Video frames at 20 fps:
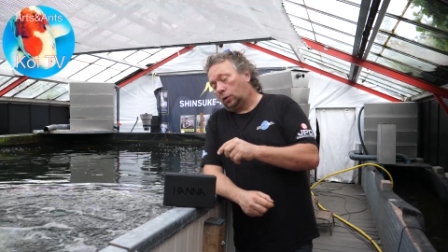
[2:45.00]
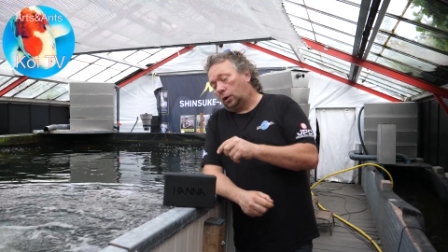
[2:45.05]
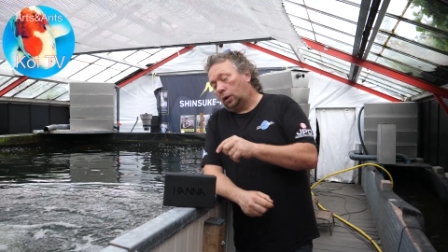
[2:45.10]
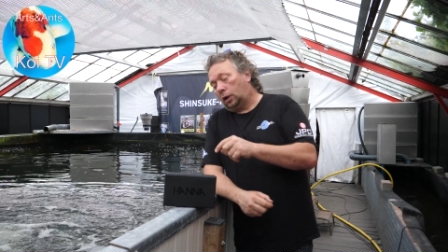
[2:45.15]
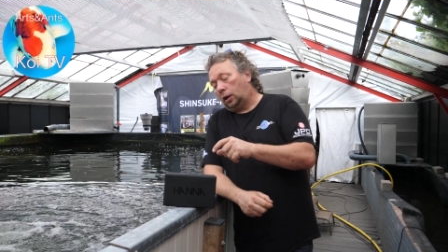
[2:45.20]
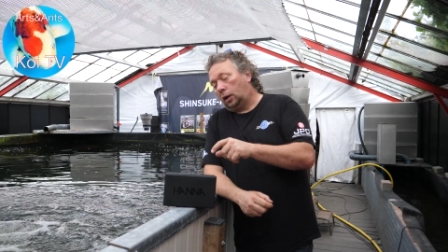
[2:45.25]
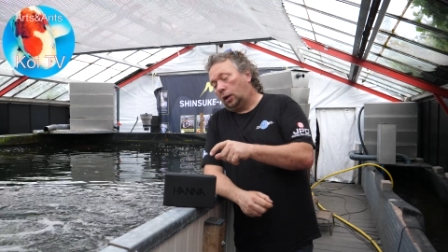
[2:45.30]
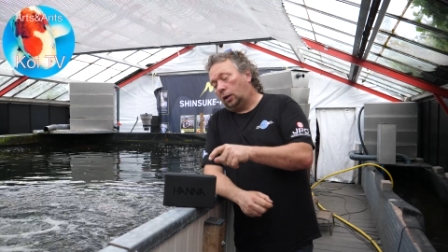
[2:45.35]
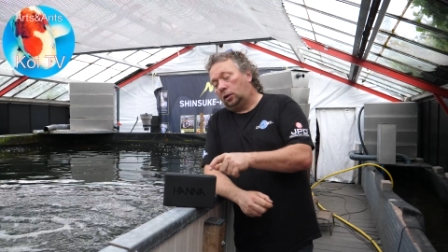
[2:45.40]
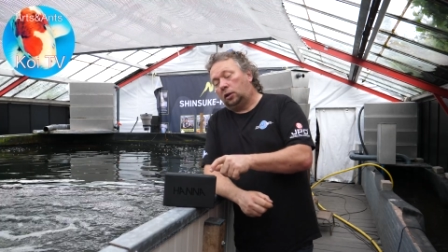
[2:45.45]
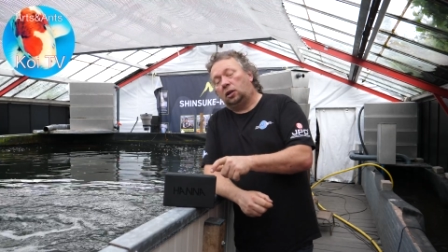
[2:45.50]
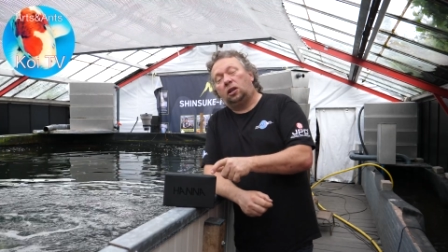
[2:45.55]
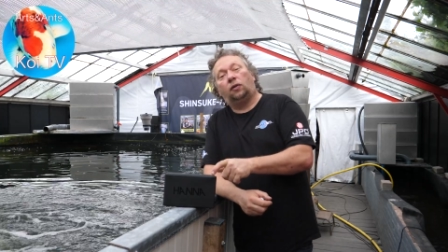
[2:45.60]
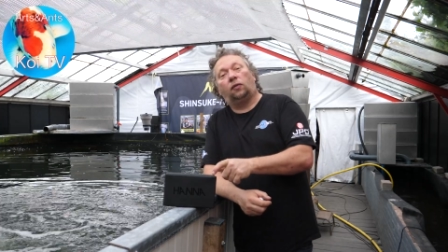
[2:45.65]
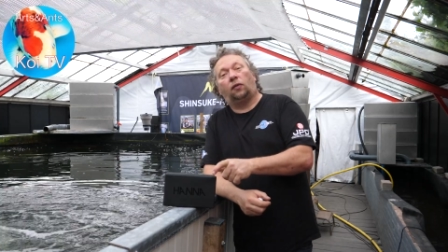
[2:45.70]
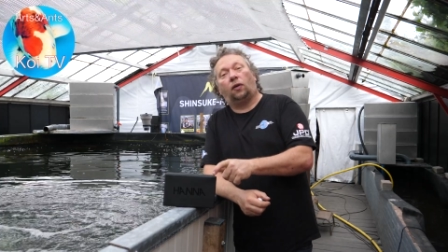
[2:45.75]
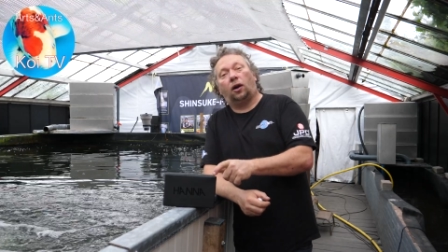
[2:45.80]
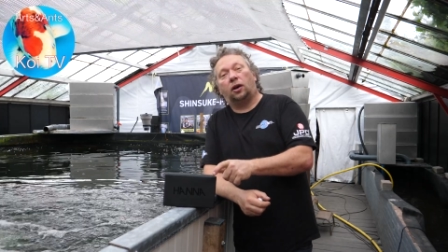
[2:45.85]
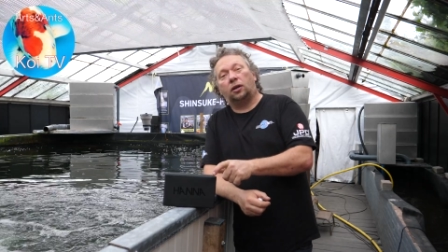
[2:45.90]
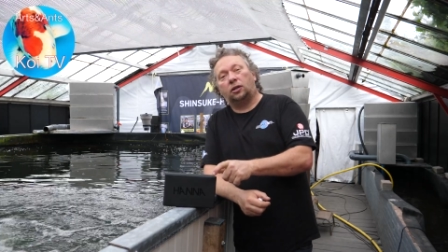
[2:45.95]
uh,
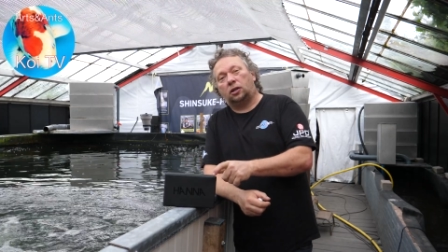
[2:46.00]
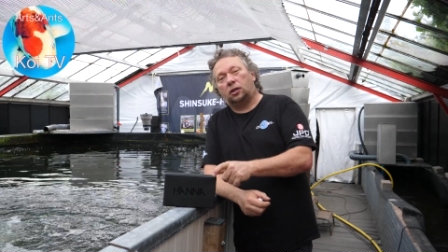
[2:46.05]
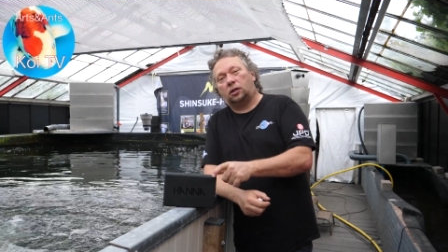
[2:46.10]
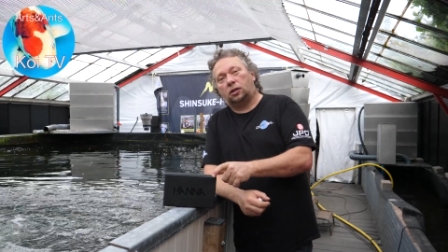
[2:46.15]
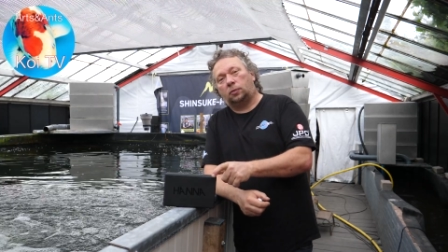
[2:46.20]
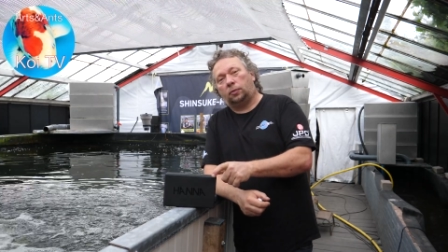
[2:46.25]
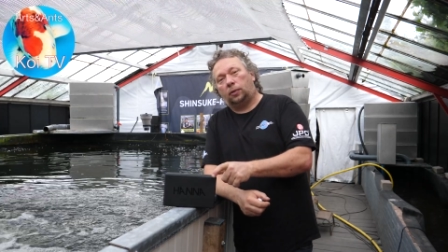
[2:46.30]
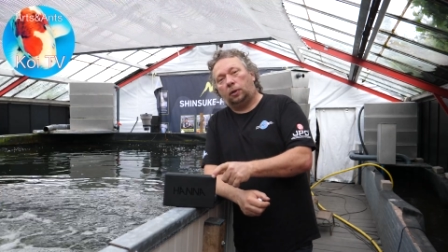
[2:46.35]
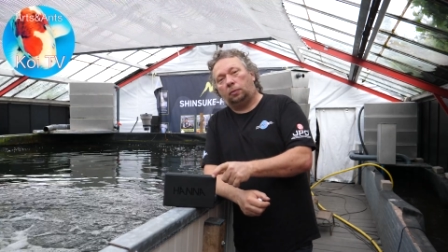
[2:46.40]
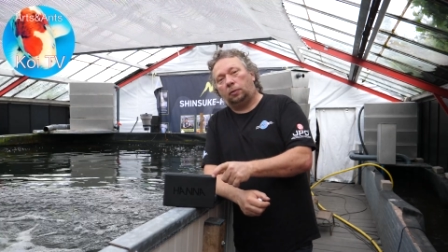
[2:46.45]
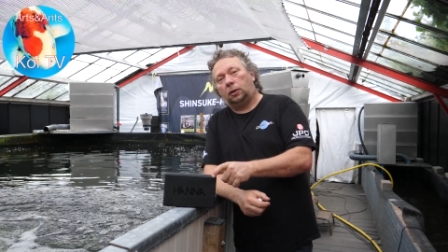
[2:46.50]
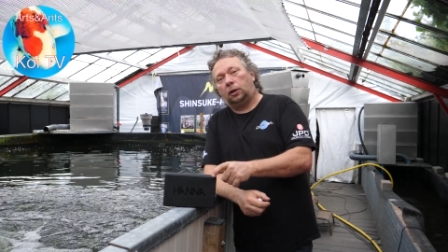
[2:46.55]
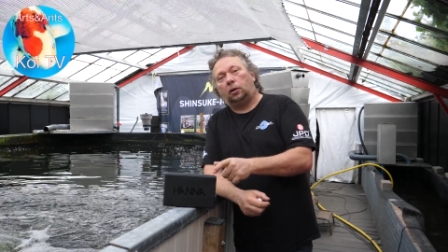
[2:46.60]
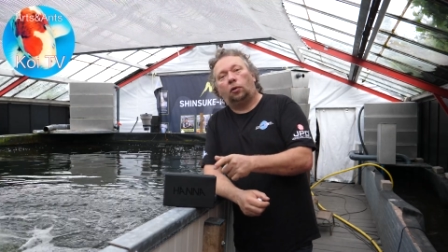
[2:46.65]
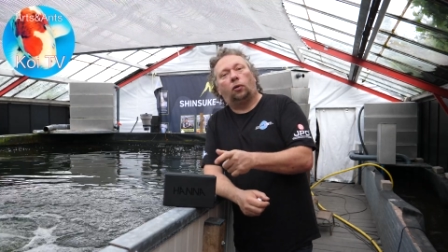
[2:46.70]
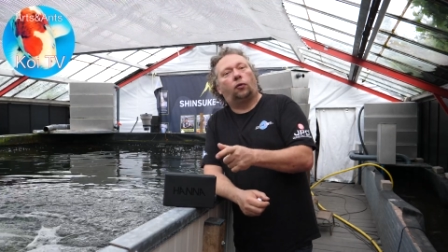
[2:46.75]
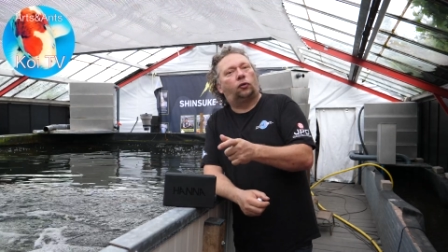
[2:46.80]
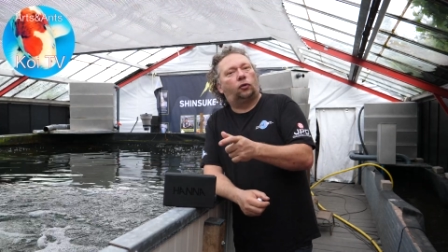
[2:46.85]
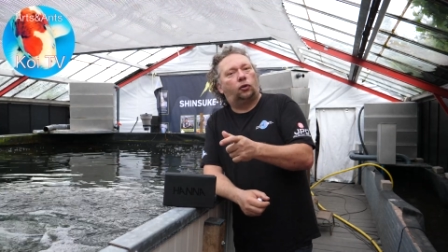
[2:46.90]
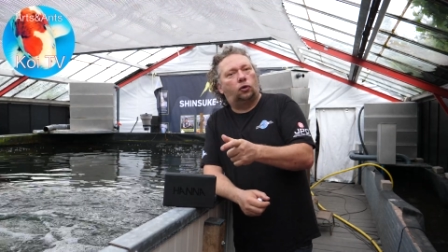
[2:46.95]
devices with me
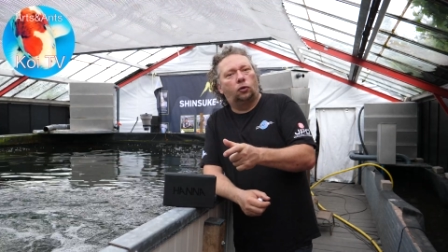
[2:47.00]
of